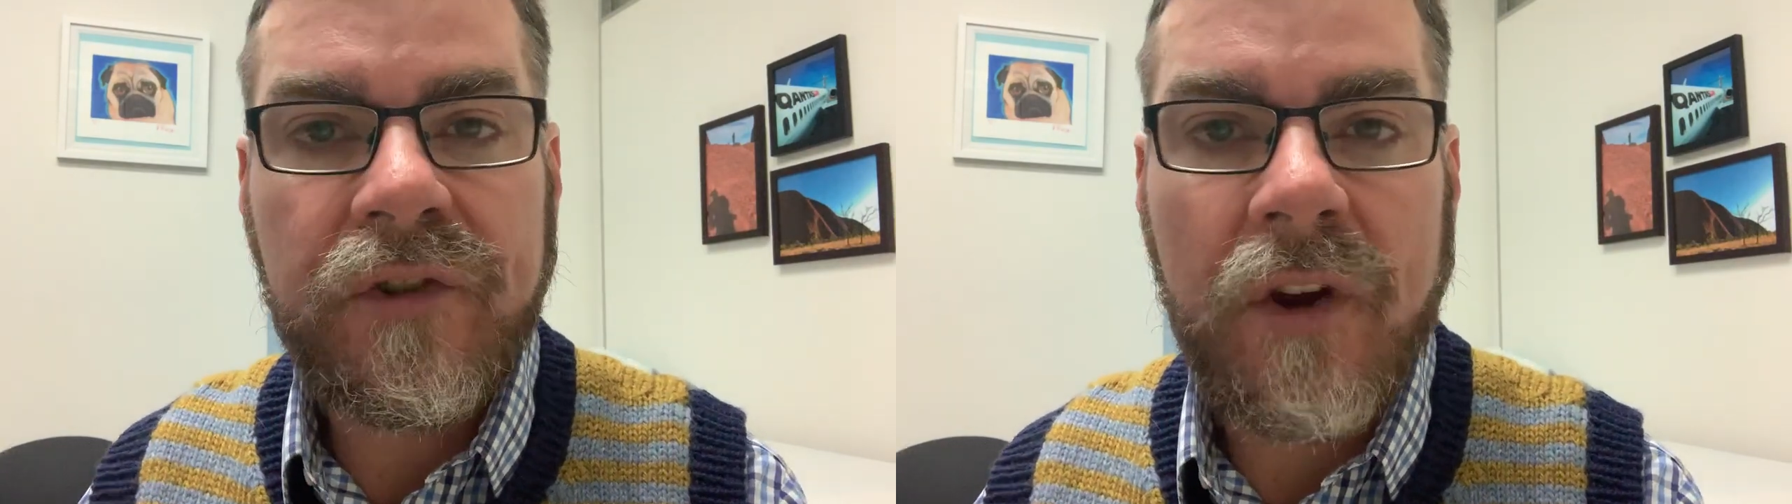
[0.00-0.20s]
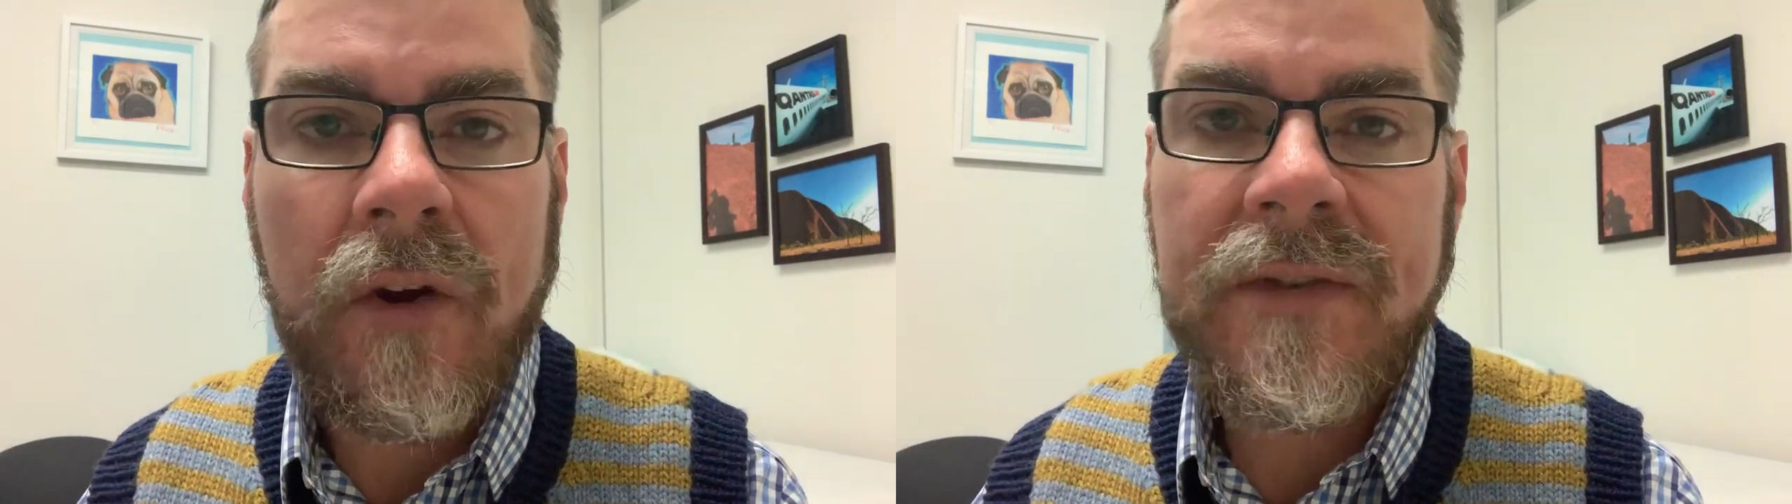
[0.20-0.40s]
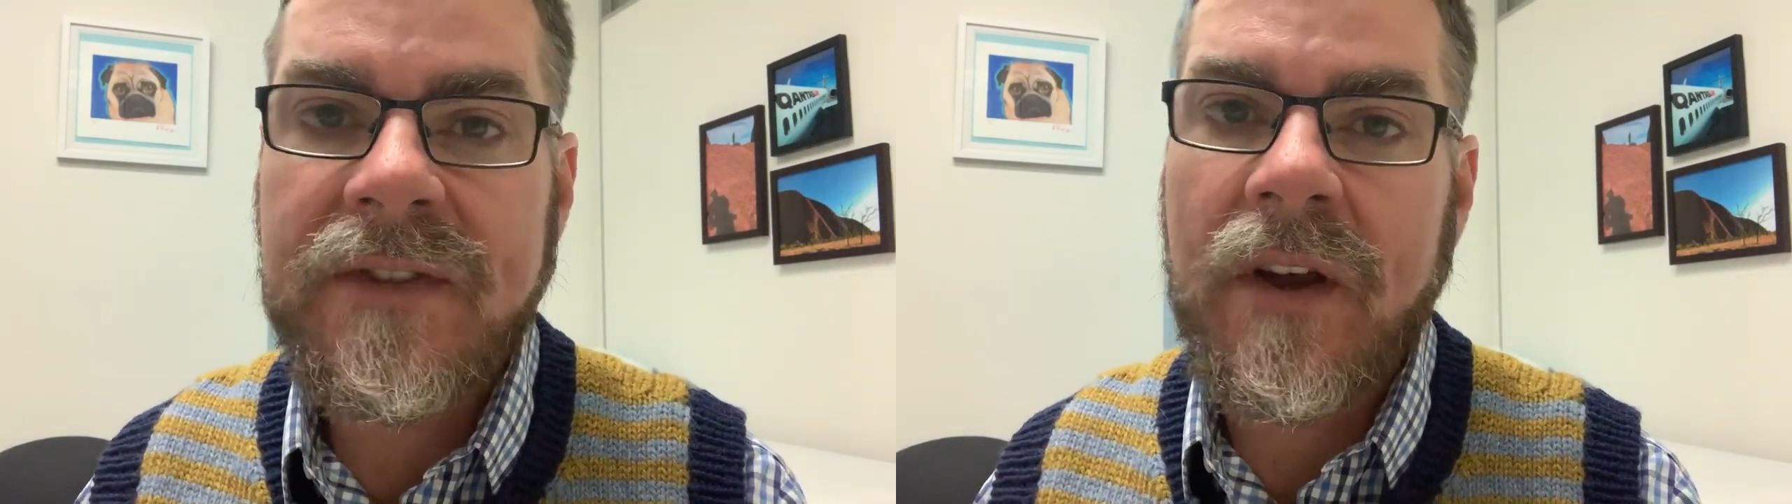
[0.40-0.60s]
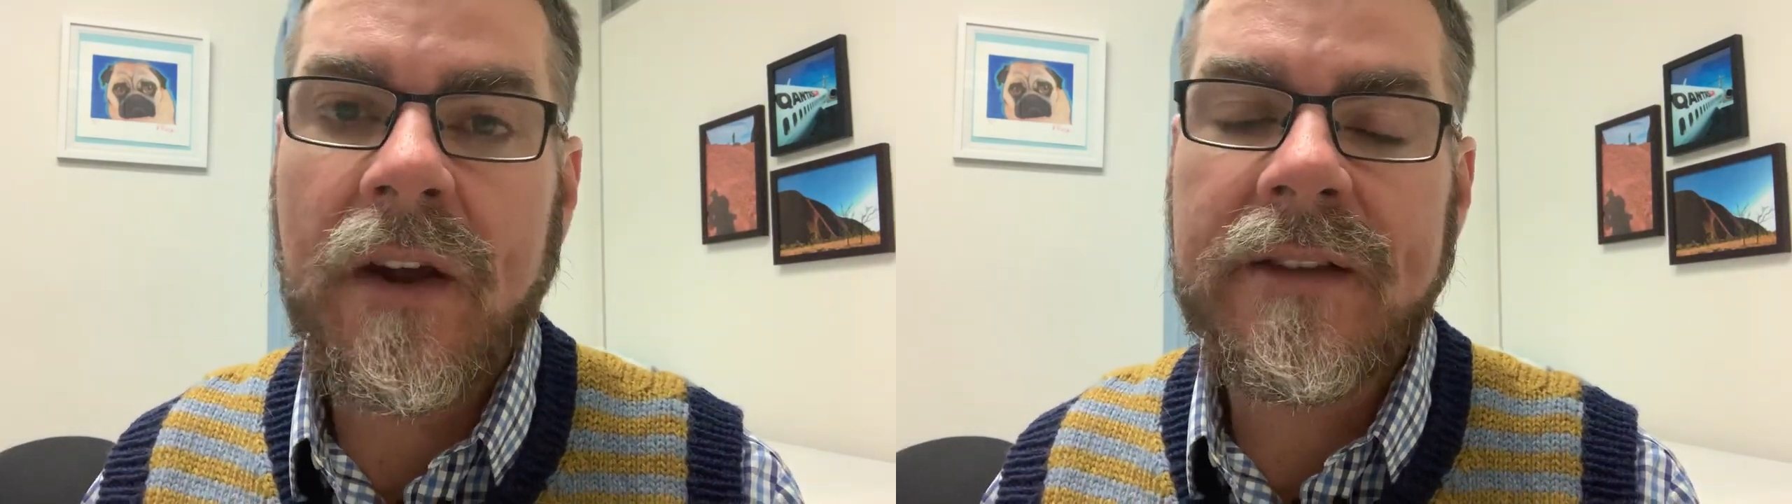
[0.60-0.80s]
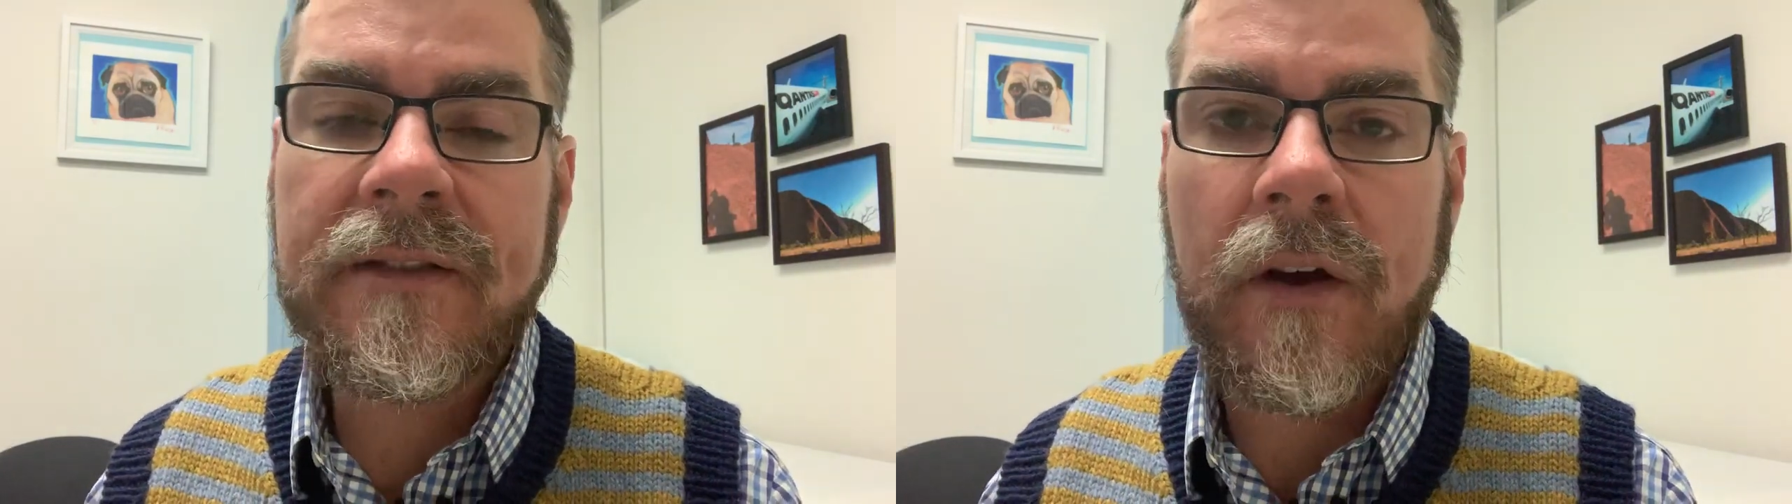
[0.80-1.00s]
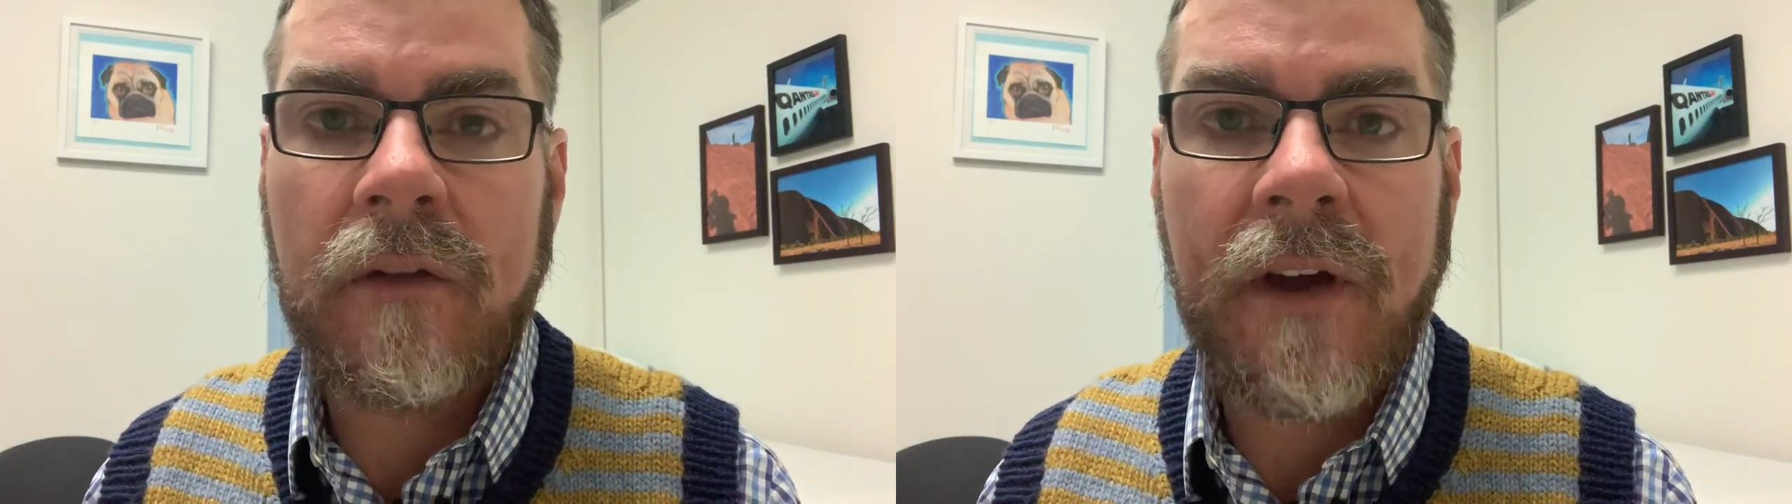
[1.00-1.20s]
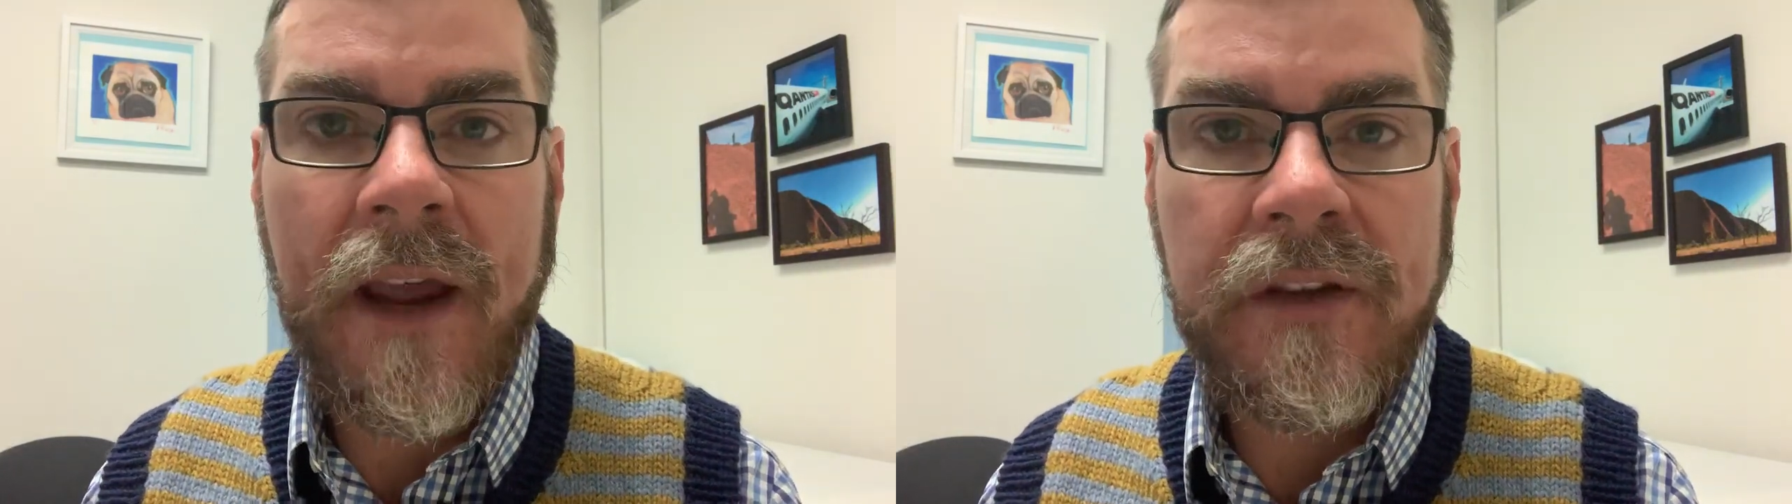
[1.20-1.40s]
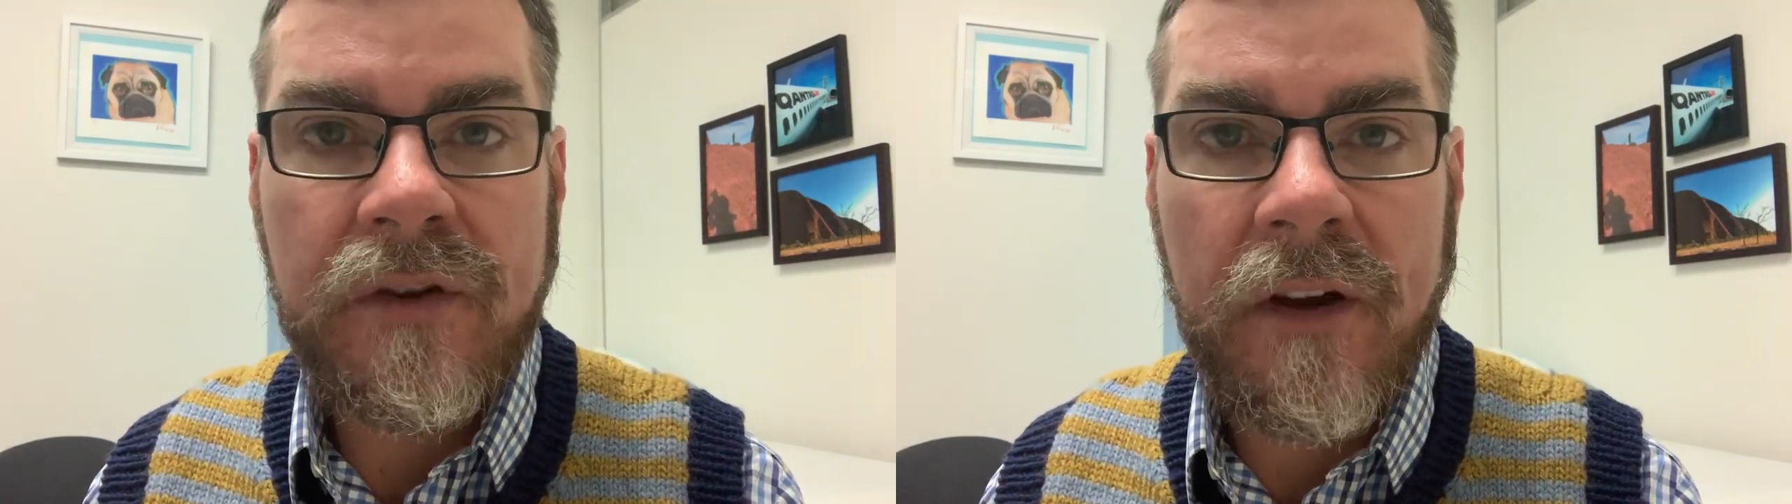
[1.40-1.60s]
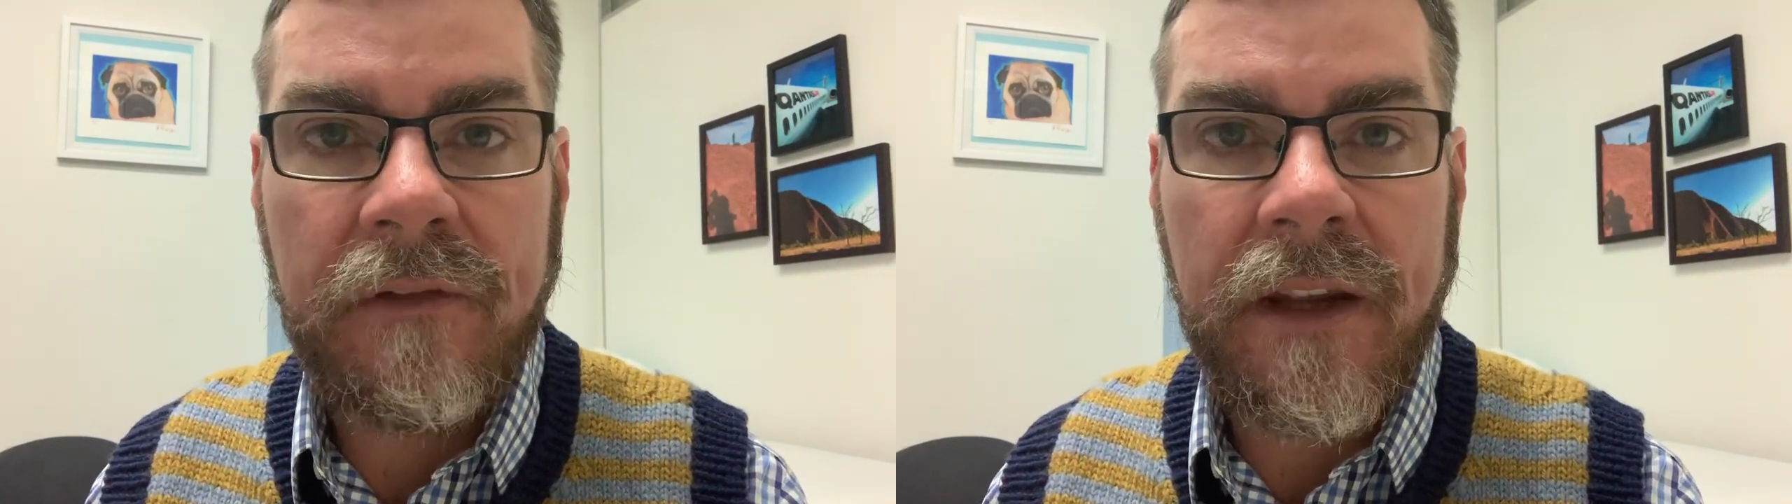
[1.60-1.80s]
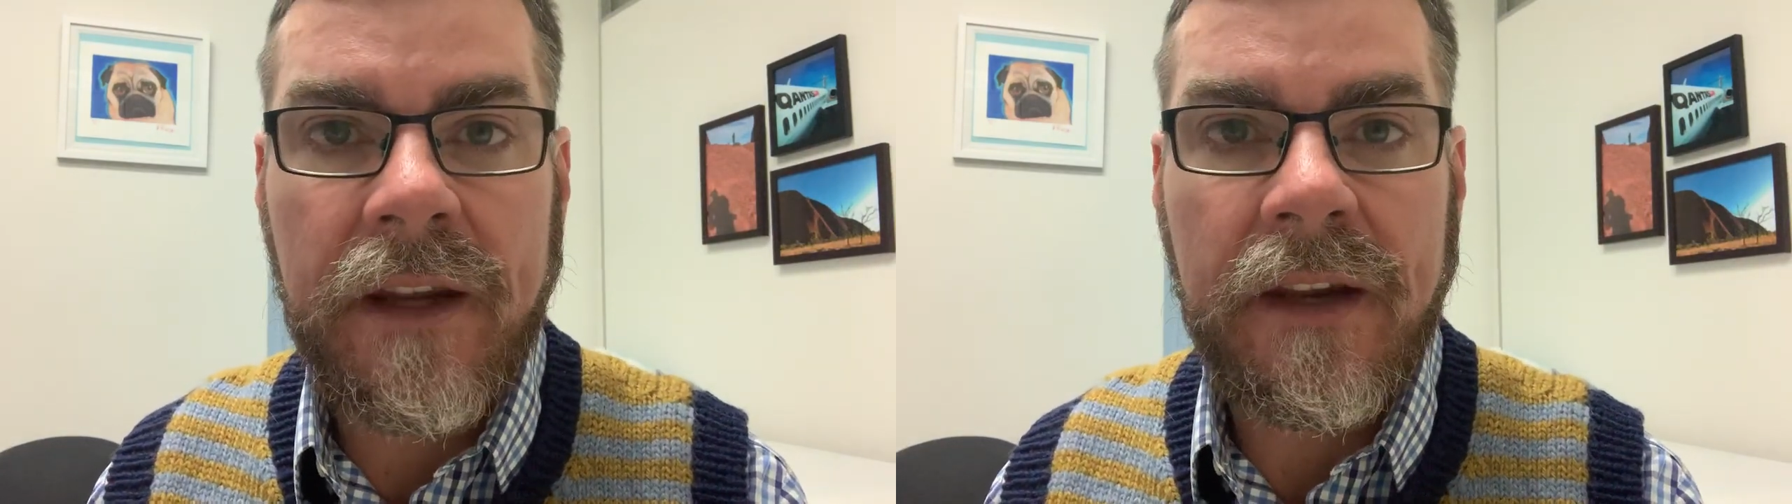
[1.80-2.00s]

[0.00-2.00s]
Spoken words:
show signs of HIV